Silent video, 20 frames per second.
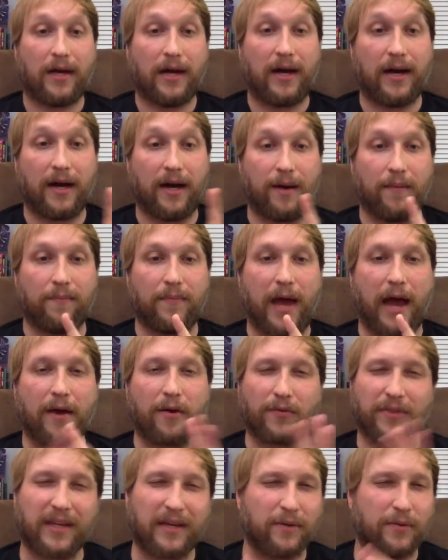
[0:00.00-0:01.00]
I
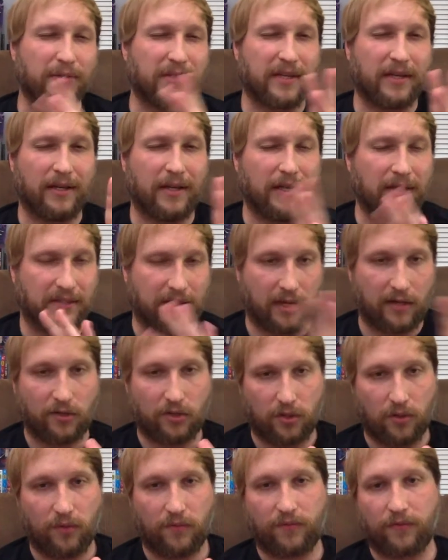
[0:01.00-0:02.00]
don't think it was
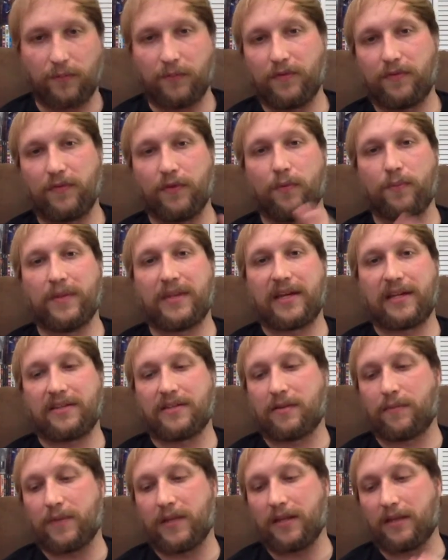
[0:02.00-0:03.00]
intentional from the film, but that's
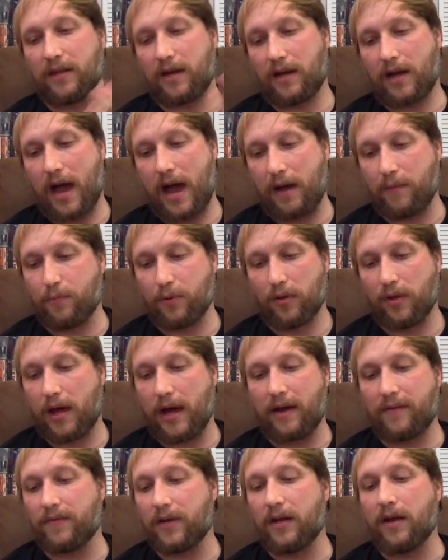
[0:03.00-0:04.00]
something that I pull
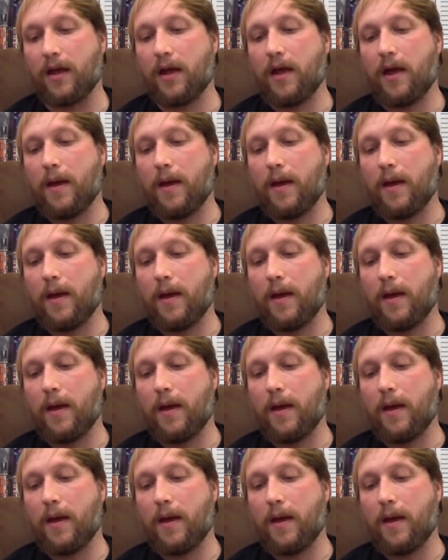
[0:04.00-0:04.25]
out of it.